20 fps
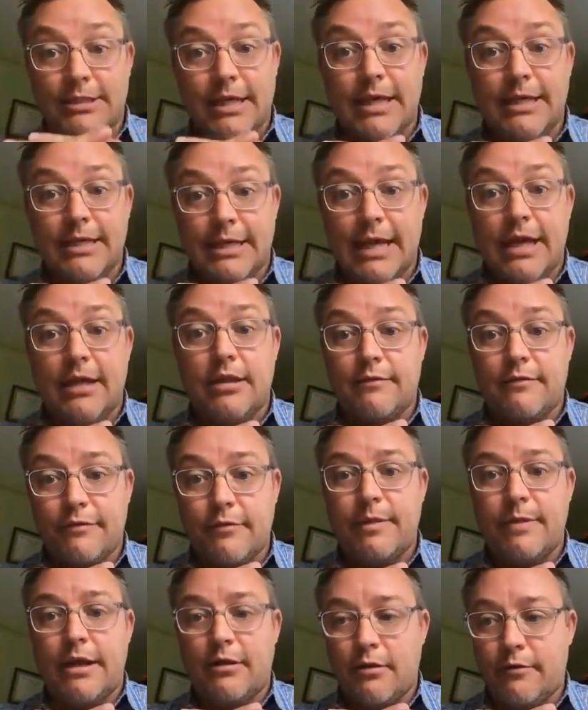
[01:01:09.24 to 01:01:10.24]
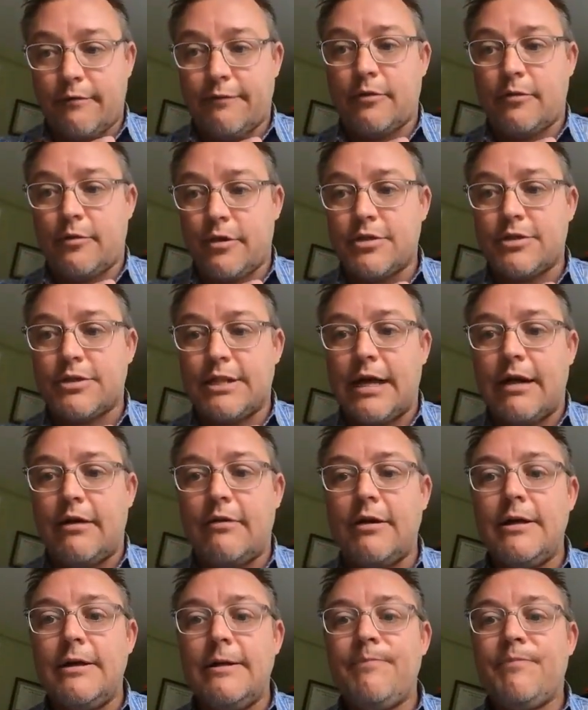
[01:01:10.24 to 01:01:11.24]
tied together for better or for worse now.
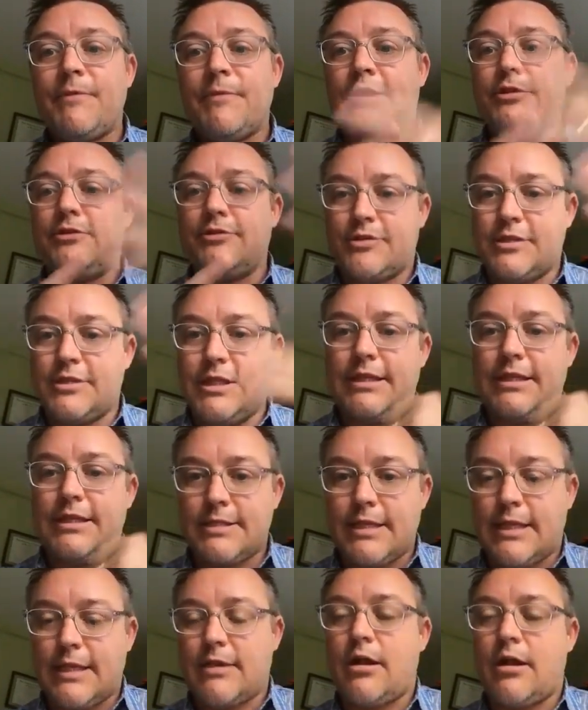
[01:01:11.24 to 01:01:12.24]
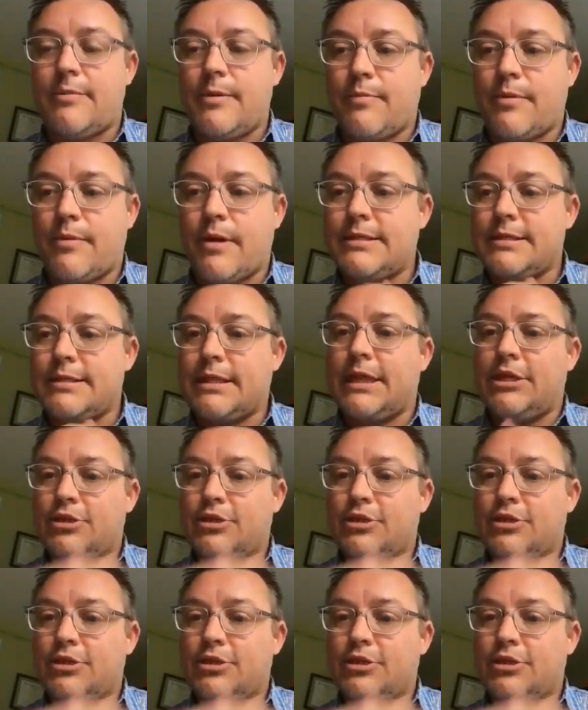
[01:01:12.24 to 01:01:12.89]
And you'll see things like carbon pricing